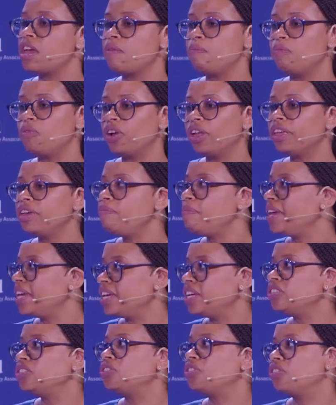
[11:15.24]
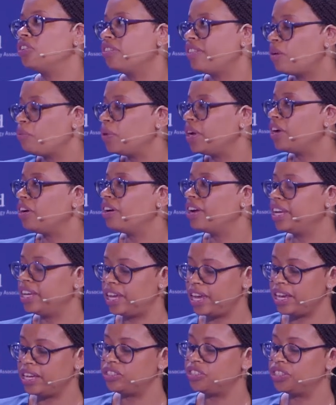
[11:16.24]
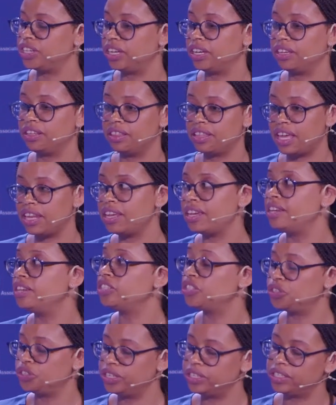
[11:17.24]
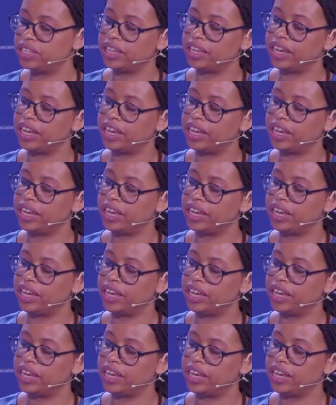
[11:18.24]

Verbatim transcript: really making sure that we are engaging, that industry is right.